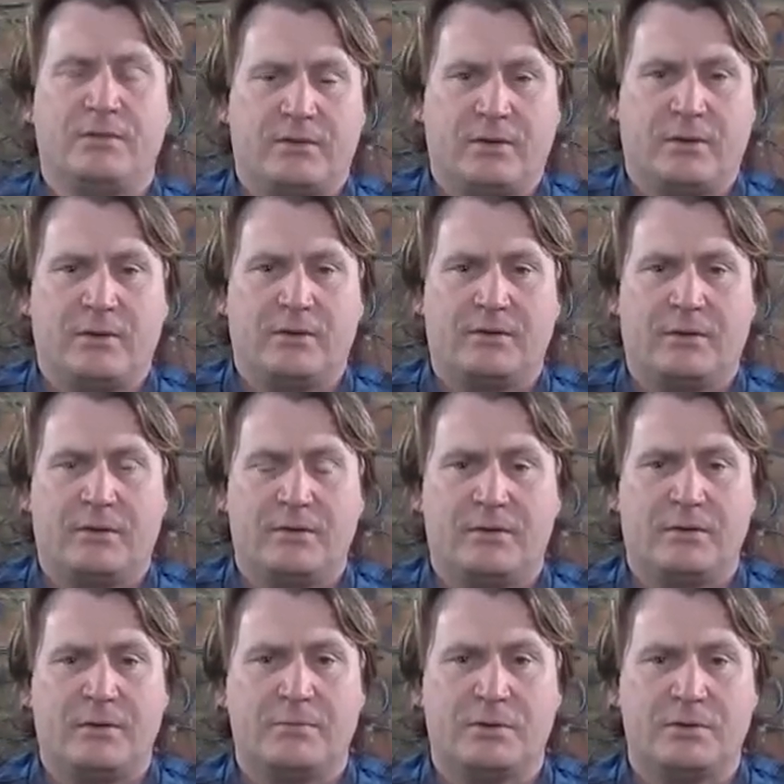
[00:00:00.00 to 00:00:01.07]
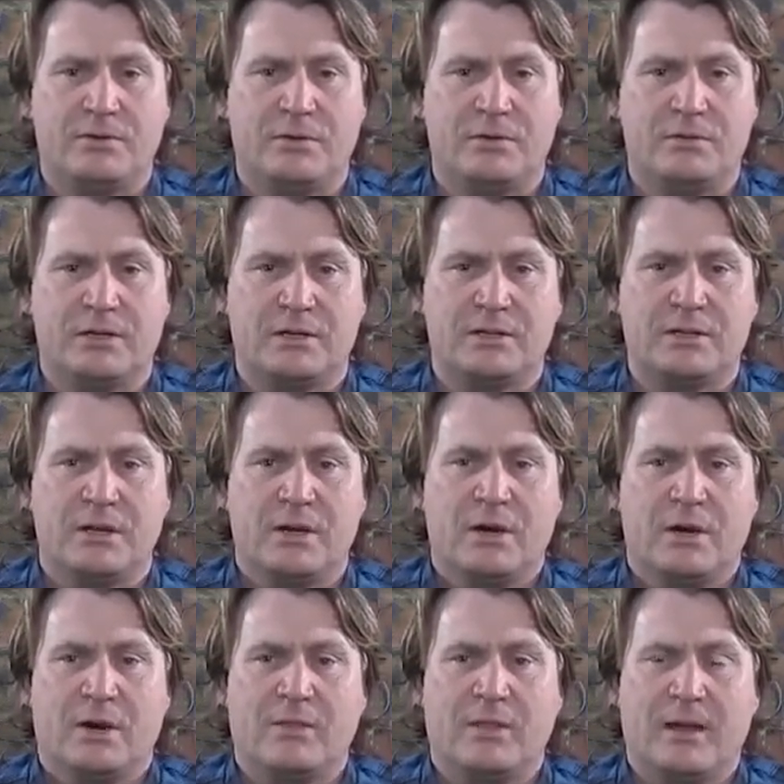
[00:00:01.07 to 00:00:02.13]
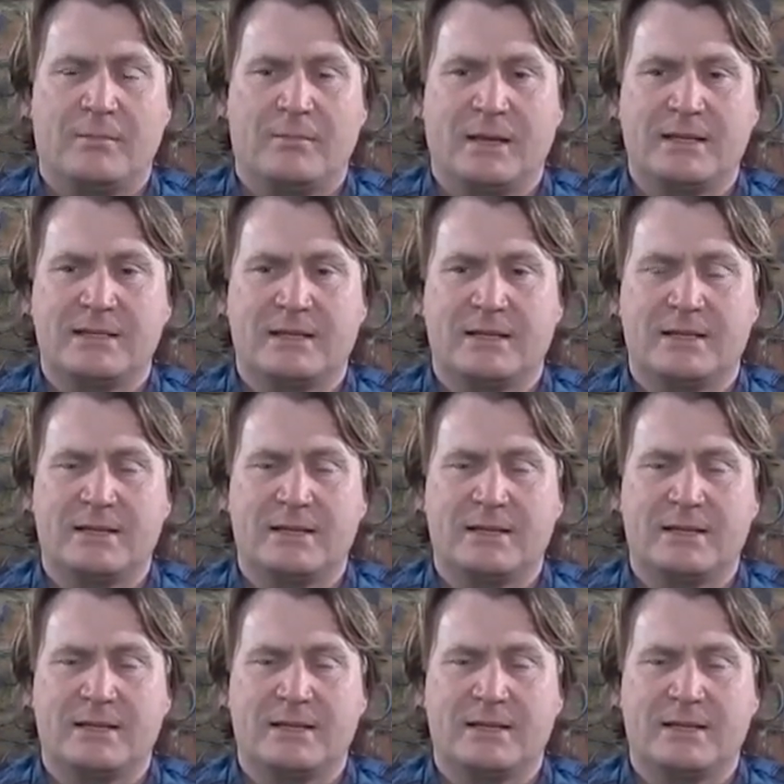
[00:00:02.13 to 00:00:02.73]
So it produces on that basis.